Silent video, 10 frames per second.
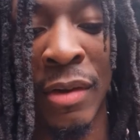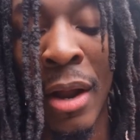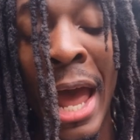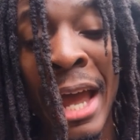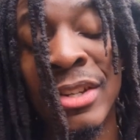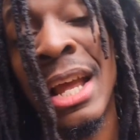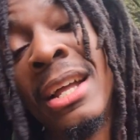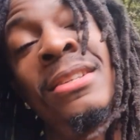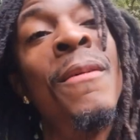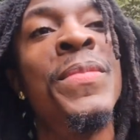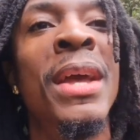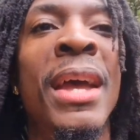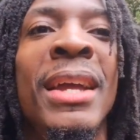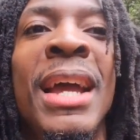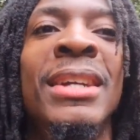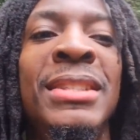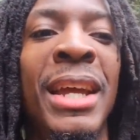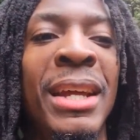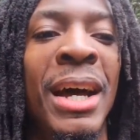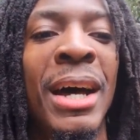giving out ass shots and gosh
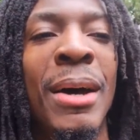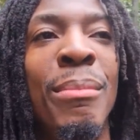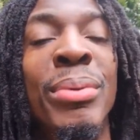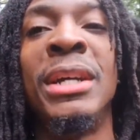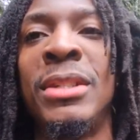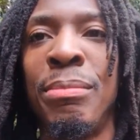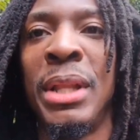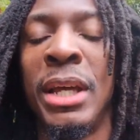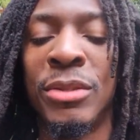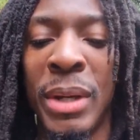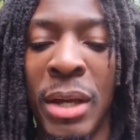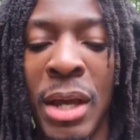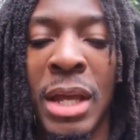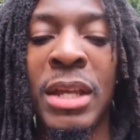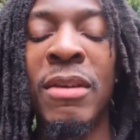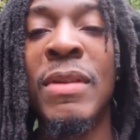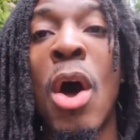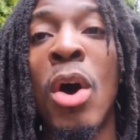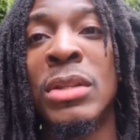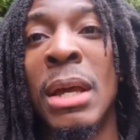dang breast implants, man. He giving out
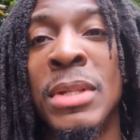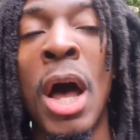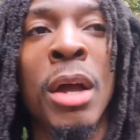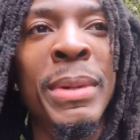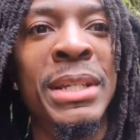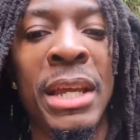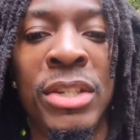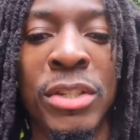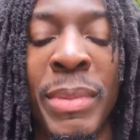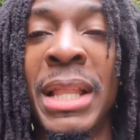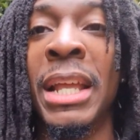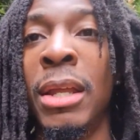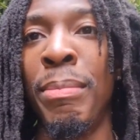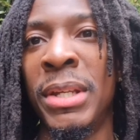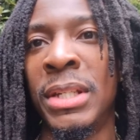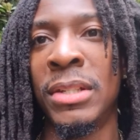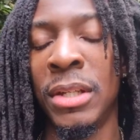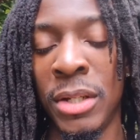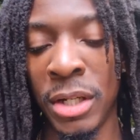all types of augmentations, man, like they biscuits in the